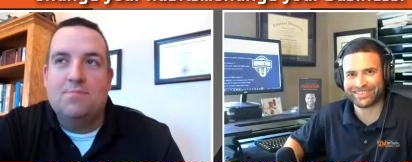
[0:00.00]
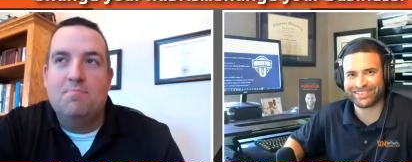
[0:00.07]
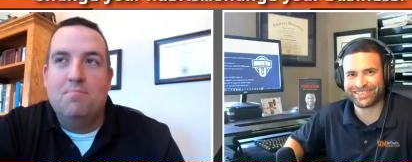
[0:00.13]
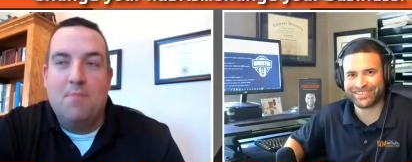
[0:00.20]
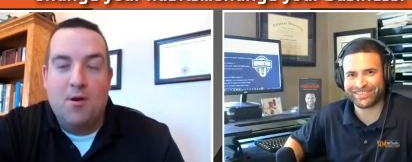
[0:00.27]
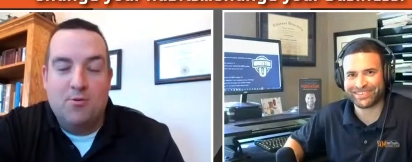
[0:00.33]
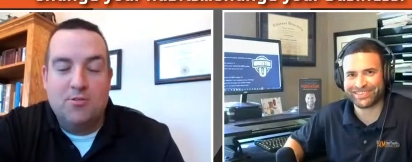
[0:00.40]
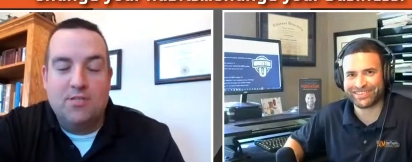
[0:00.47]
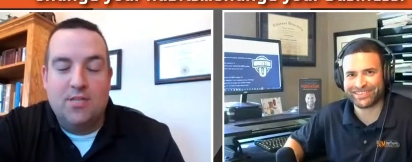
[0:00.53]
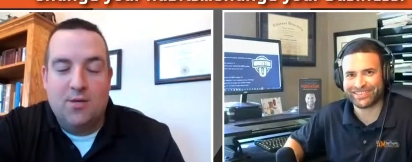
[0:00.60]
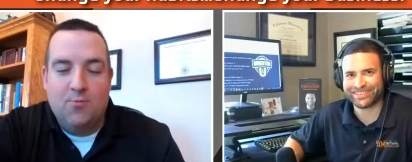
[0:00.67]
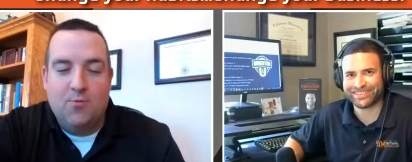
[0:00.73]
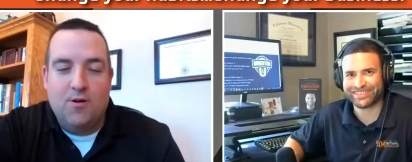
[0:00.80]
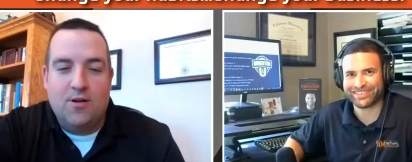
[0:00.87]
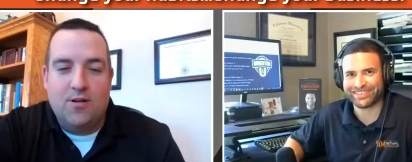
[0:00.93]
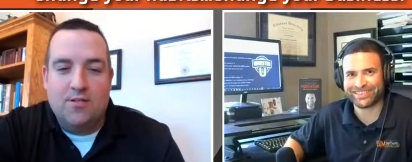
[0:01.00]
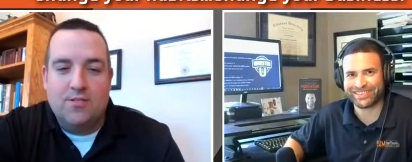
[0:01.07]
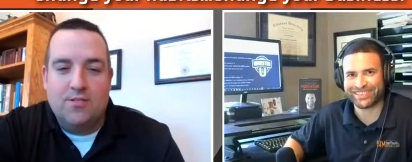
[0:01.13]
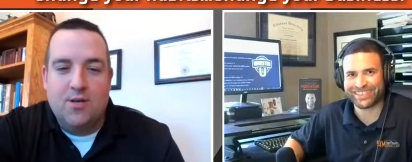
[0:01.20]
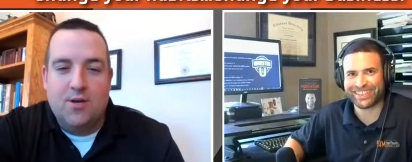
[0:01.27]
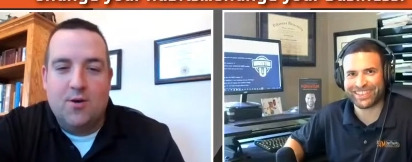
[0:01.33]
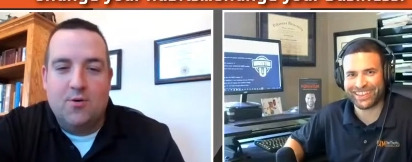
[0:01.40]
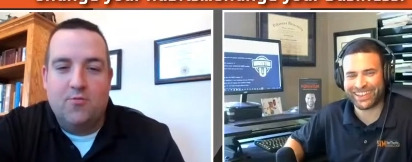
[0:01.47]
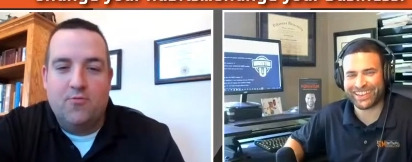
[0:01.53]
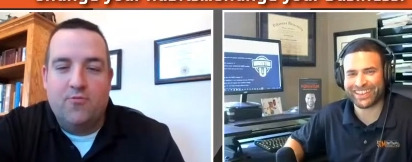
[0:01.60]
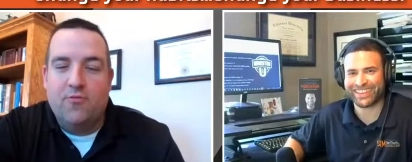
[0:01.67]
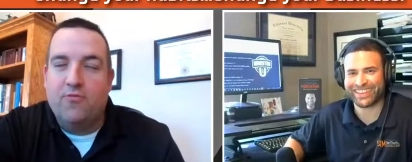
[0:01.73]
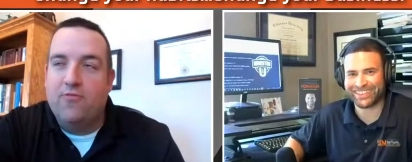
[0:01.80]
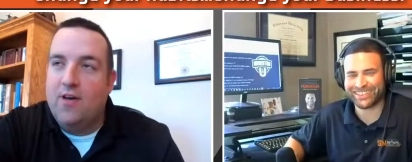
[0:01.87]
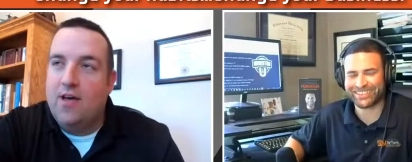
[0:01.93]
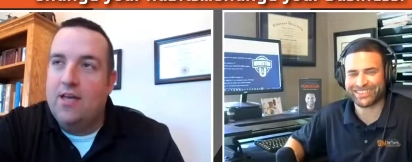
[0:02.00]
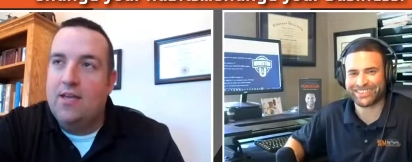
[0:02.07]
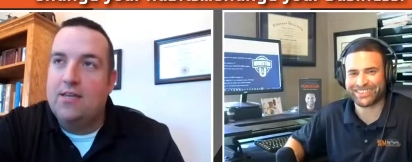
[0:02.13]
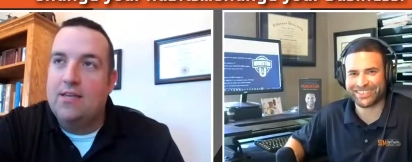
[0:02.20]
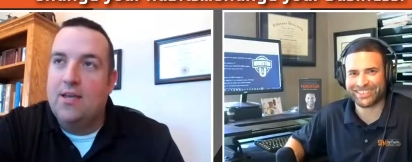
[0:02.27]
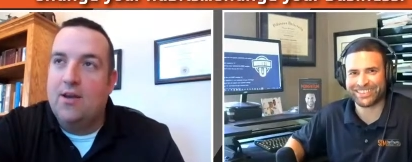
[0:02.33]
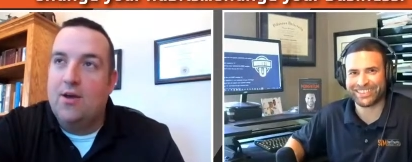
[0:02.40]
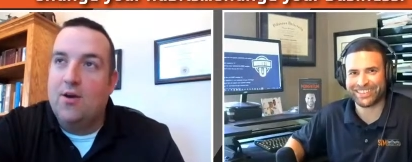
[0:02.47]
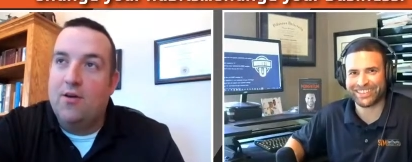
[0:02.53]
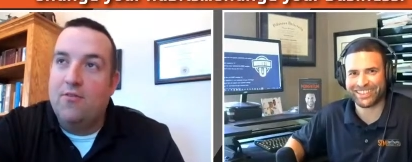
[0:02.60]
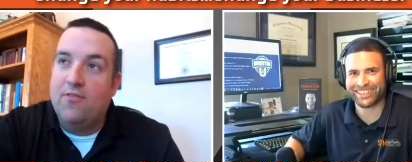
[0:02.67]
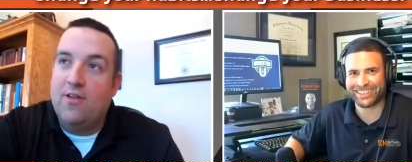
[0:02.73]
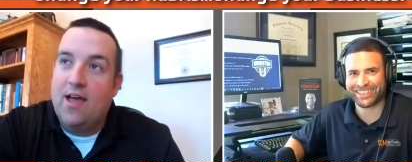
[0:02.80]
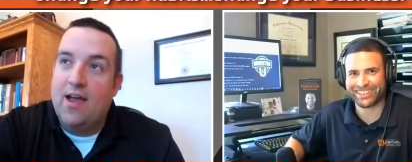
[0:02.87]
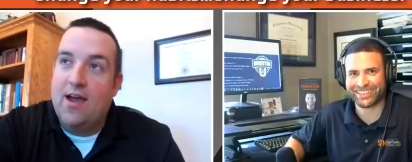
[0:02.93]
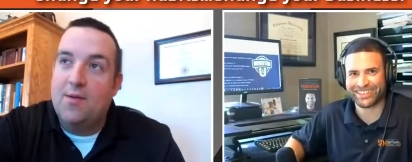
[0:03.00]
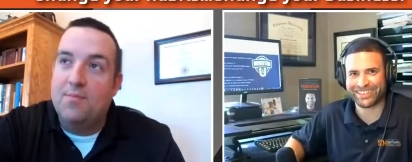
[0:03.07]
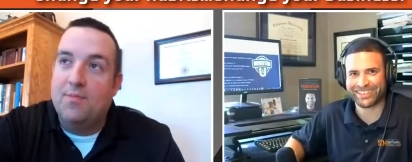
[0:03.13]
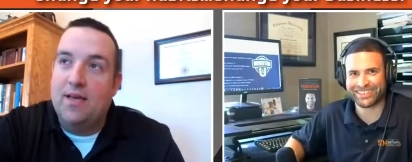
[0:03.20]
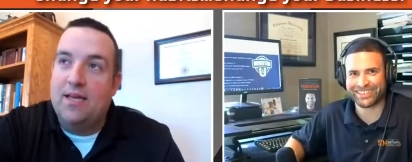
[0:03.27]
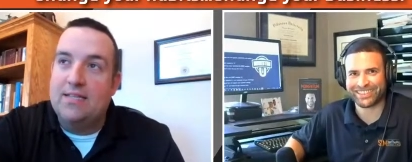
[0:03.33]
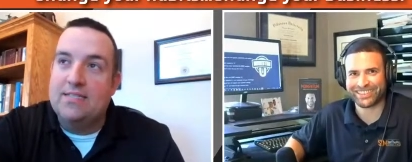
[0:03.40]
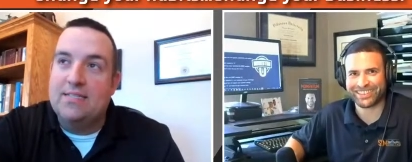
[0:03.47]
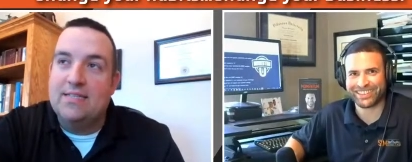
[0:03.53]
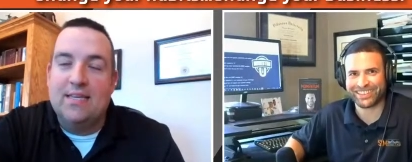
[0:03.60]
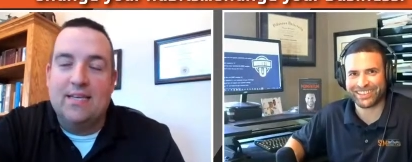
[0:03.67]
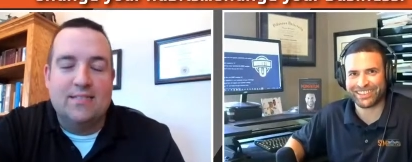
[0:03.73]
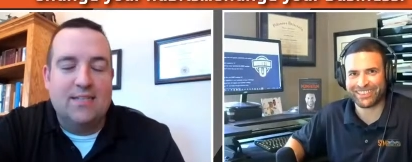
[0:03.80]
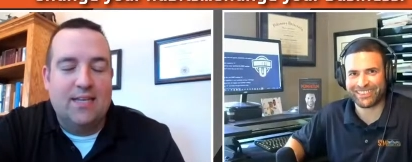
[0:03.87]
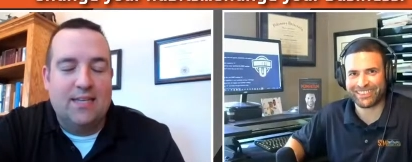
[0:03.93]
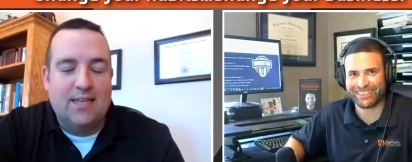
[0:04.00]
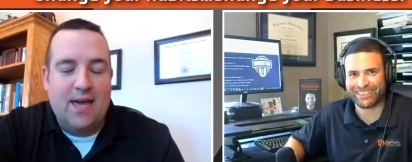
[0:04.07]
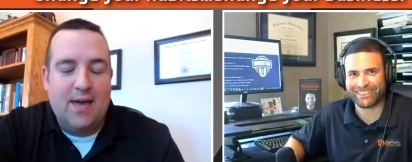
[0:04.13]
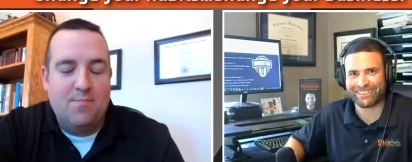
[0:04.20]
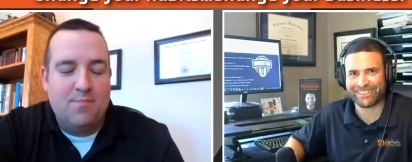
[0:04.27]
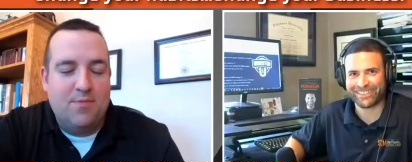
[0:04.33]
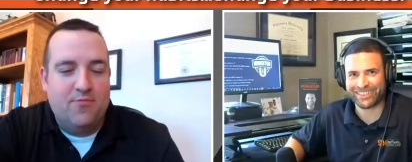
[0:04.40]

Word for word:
Speaker 1: it's mostly work. So for fun, you know, I fly airplanes and things like that.